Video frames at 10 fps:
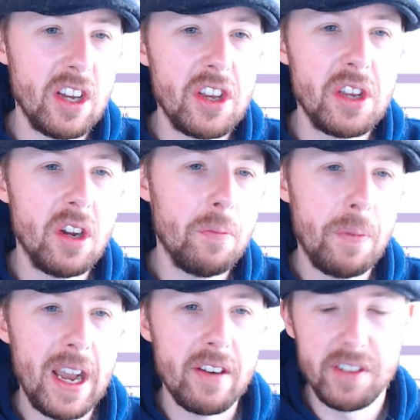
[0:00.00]
You don't
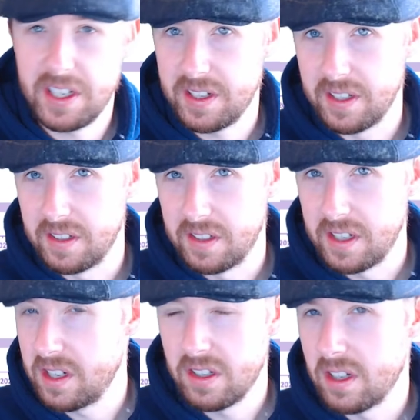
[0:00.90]
buy at resistance. You
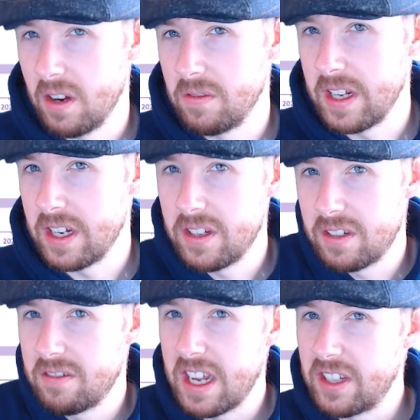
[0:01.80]
just don't. You just
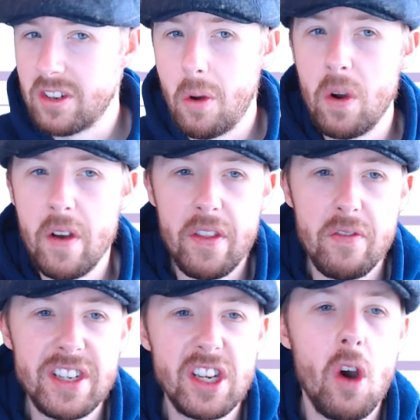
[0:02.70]
it's not worth the
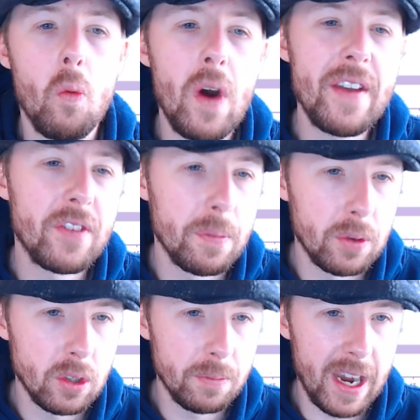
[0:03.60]
risk. You got to wait for the
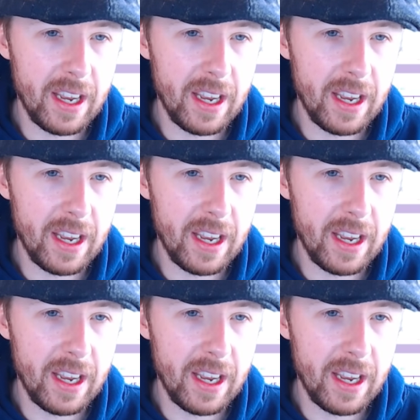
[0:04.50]
pullback.